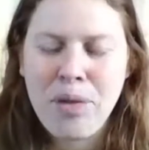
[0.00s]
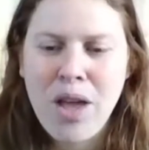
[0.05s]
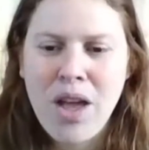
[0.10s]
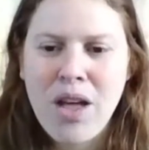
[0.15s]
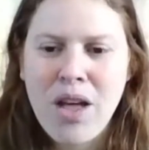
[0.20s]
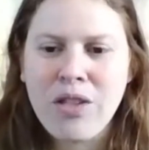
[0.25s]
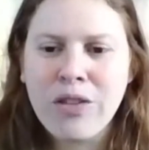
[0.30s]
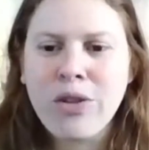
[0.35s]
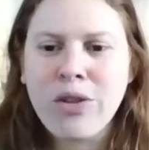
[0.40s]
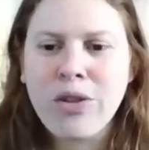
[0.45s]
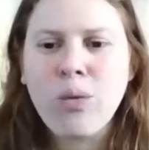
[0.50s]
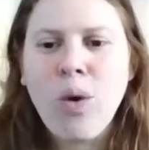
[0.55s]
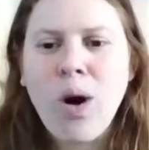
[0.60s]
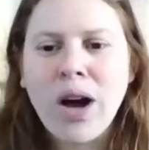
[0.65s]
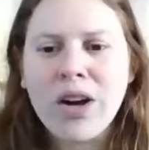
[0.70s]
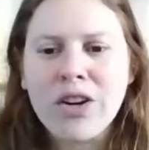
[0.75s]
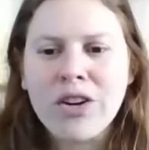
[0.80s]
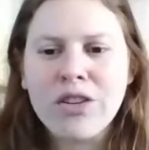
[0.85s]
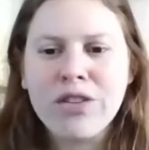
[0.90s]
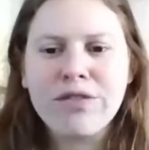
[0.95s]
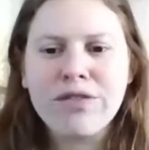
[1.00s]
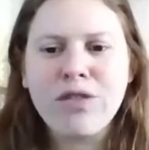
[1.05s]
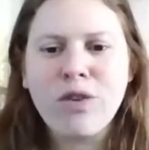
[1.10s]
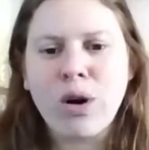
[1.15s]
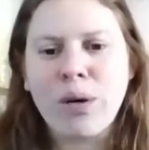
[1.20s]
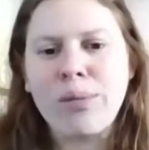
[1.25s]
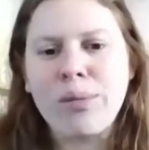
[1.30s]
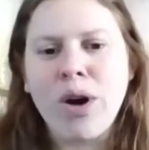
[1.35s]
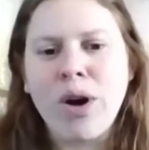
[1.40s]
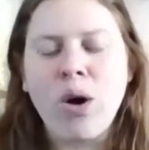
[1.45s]
that the waters
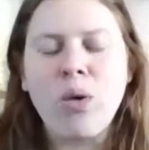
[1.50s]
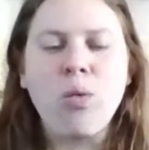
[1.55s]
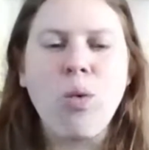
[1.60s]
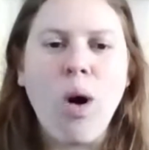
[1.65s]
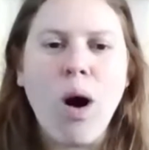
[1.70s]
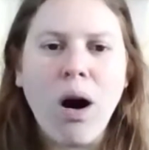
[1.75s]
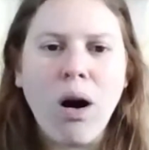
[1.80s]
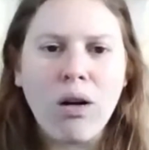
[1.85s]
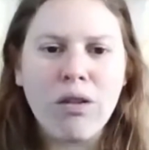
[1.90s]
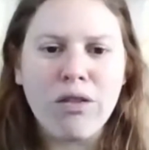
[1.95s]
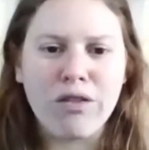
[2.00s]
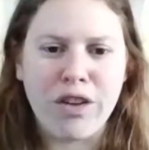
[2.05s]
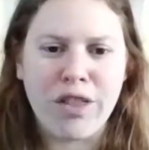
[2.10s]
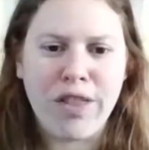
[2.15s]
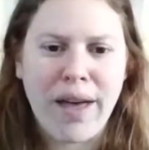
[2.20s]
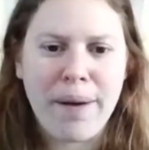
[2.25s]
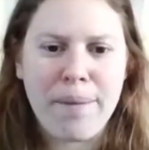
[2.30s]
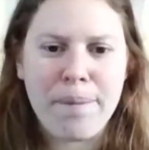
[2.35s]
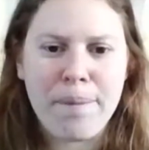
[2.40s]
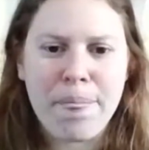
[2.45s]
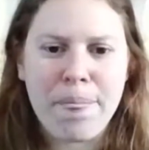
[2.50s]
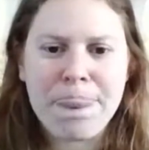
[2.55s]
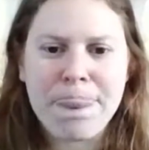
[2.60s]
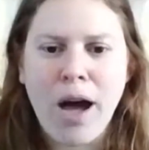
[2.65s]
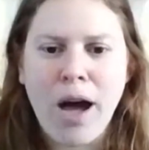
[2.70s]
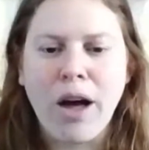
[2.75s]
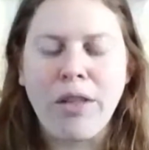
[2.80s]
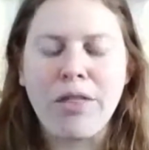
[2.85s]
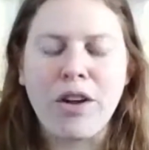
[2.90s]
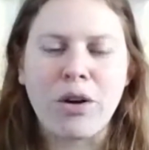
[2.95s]
formed a wall for them
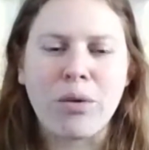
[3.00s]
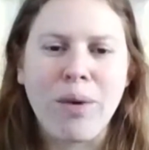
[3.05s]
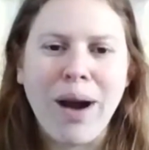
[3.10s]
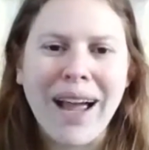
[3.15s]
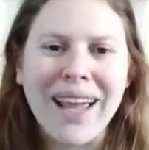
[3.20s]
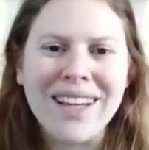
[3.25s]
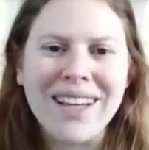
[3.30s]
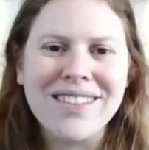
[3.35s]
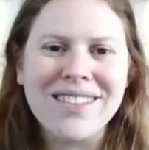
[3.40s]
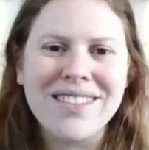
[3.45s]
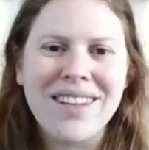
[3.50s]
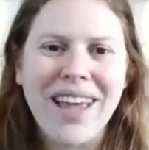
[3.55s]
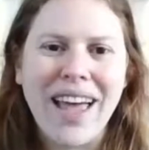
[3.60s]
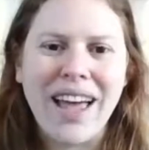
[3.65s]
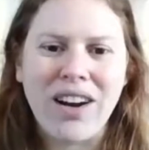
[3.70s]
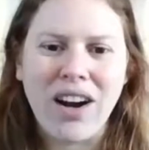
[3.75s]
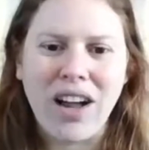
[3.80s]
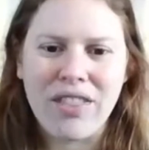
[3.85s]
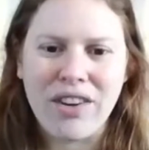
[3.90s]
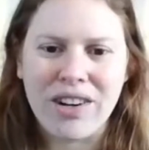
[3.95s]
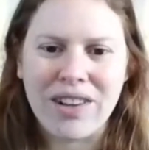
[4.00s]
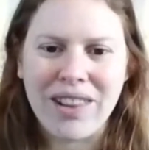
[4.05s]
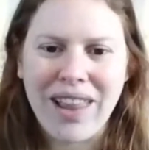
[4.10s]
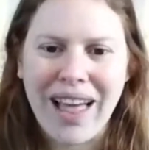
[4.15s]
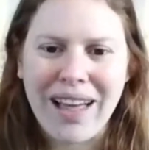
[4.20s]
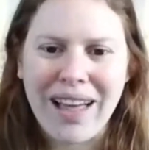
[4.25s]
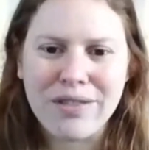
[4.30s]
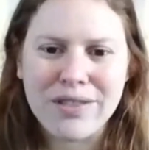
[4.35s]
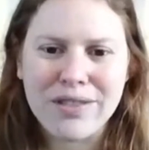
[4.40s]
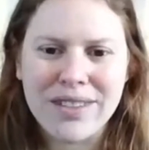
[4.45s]
on their right and on their
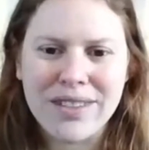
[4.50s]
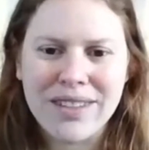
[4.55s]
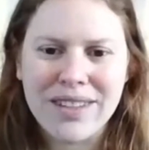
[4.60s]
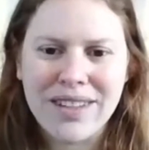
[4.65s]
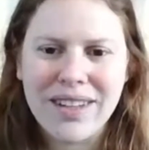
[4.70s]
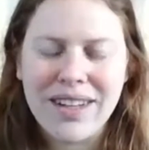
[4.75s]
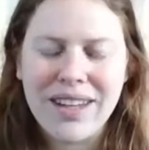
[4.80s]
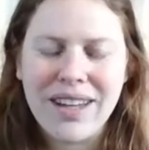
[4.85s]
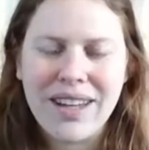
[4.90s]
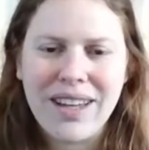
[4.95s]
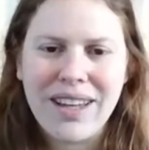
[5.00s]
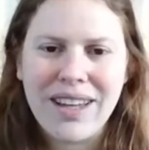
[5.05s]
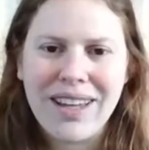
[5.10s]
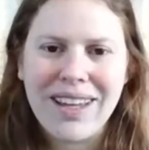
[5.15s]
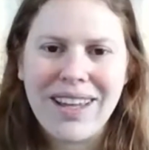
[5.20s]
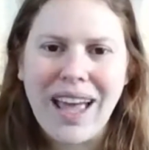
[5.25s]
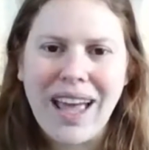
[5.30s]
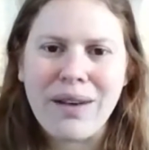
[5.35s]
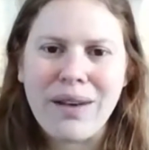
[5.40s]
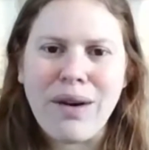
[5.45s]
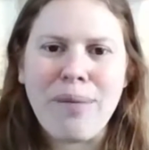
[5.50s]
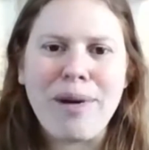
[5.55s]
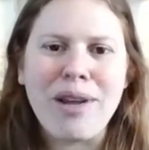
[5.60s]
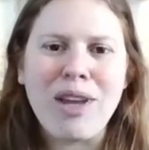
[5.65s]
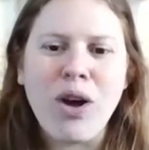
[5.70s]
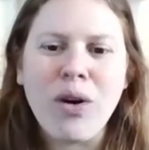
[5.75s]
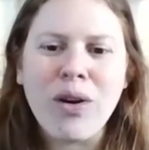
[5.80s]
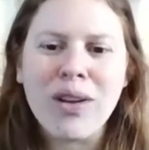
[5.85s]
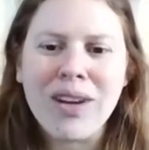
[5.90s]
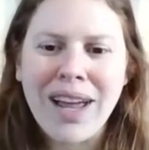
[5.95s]
left. And Rabbi
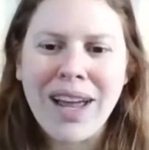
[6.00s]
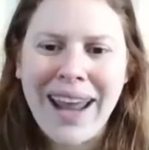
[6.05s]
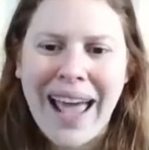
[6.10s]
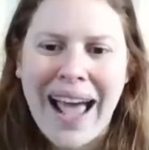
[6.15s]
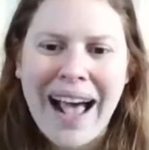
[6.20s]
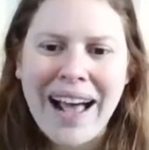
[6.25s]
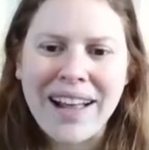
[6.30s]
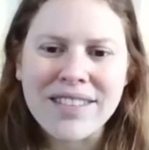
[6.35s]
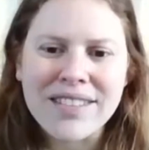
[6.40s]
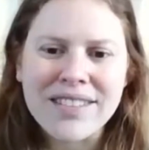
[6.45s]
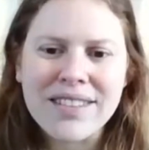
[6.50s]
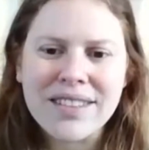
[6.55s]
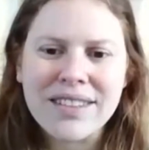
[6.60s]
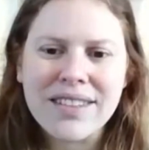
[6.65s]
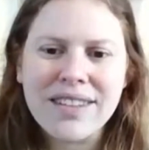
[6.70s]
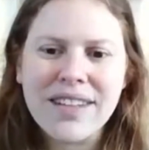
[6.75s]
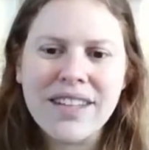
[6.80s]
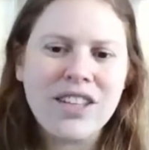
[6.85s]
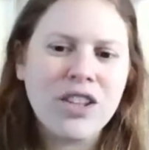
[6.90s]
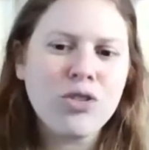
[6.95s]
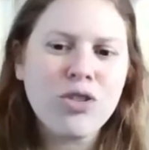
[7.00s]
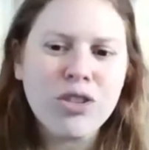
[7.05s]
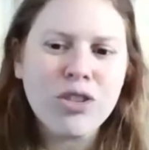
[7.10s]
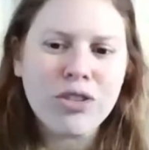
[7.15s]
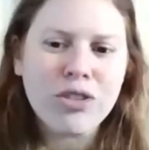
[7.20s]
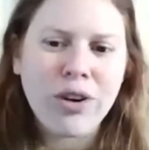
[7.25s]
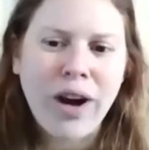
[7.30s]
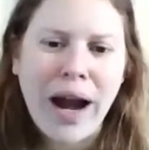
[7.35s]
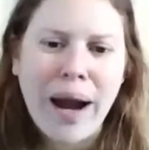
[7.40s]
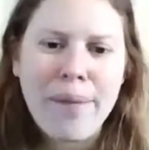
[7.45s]
Yochanan asked, can you
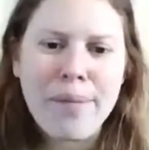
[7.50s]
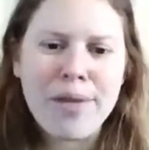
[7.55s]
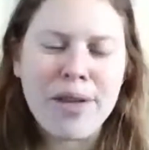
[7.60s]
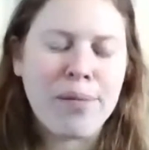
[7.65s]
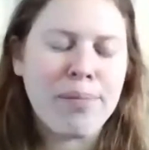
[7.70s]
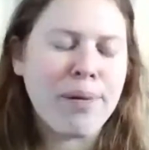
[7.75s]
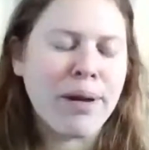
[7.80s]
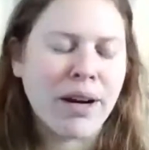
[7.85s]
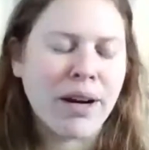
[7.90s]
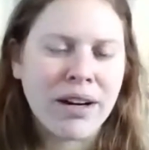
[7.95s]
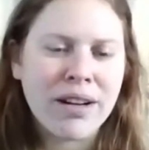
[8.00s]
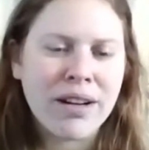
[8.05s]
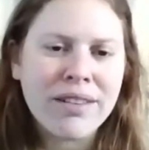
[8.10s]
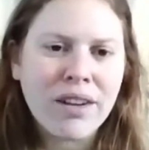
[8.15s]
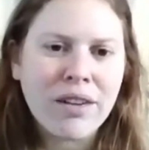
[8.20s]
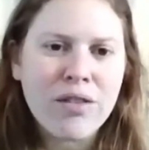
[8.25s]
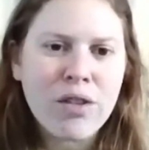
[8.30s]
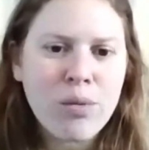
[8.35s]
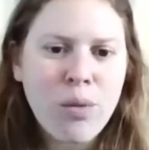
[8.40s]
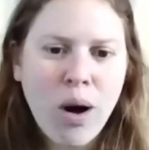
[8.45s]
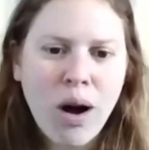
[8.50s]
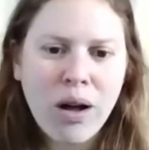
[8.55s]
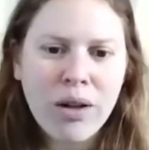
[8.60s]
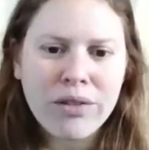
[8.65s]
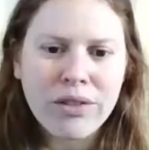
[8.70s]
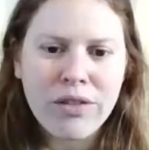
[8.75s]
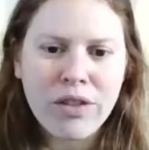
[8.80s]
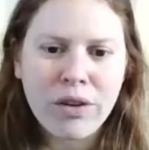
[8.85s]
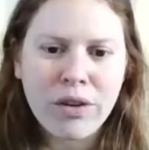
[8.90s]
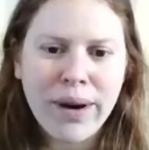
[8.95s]
describe the appearance of the
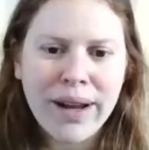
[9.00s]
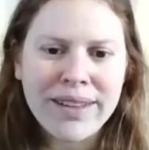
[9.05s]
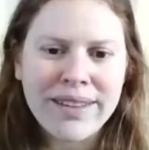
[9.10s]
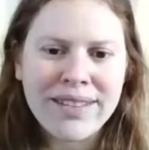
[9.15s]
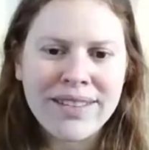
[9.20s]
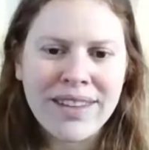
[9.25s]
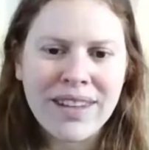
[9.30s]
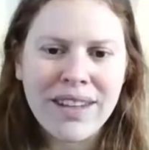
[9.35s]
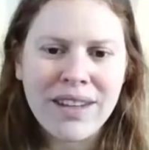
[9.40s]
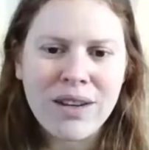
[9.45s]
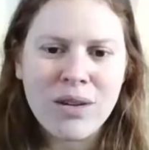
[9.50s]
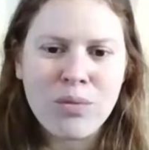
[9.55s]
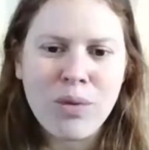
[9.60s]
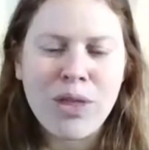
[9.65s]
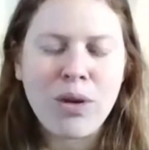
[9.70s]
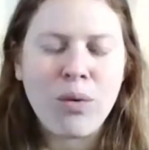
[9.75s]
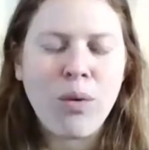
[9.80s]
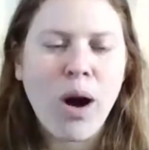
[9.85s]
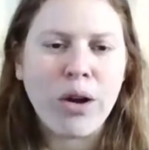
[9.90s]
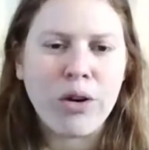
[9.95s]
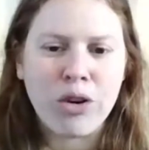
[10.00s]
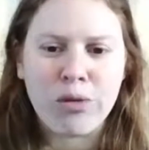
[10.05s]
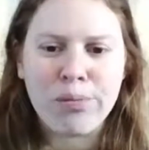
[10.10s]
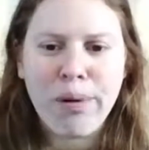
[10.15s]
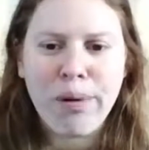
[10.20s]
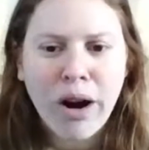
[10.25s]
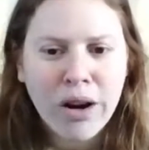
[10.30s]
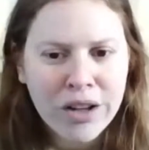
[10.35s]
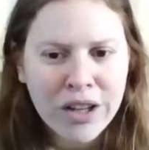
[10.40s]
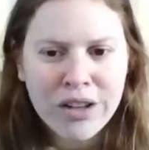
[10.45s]
walls of the Red Sea when the waters
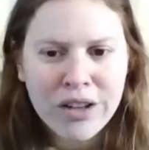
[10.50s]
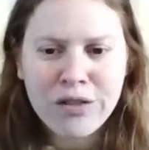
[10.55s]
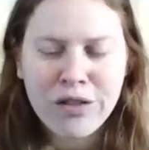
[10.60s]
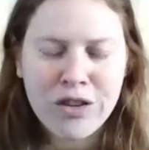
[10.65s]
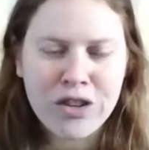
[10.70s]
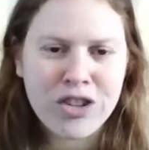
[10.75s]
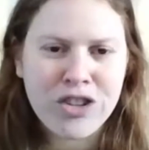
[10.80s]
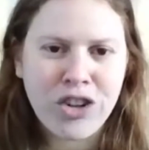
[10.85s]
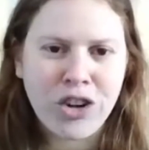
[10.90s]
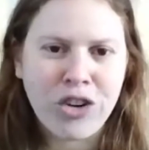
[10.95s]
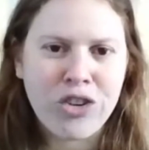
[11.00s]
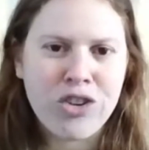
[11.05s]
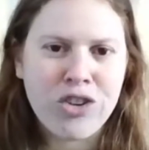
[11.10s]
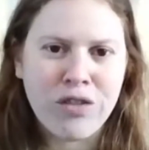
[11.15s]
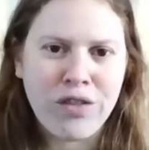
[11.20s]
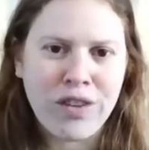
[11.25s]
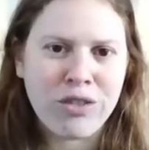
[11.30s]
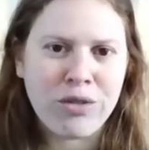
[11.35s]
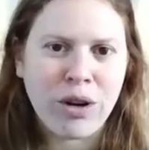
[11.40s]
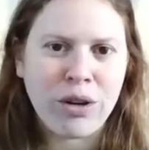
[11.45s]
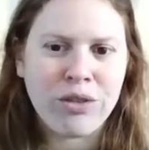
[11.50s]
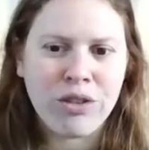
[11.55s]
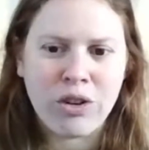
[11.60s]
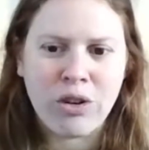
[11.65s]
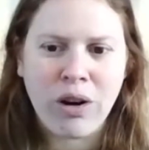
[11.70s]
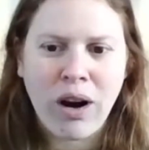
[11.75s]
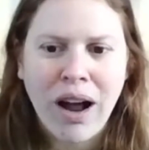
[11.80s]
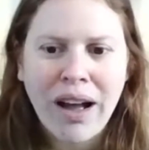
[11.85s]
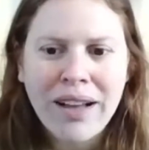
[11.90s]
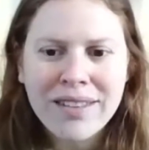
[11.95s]
parted for the children of Israel to
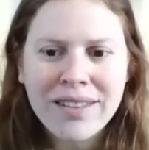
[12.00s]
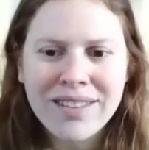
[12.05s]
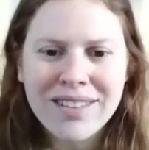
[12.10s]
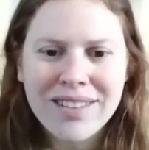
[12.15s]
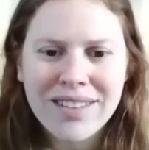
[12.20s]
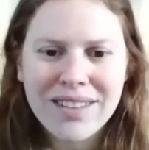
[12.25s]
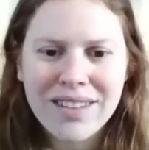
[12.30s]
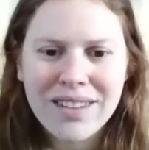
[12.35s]
cross?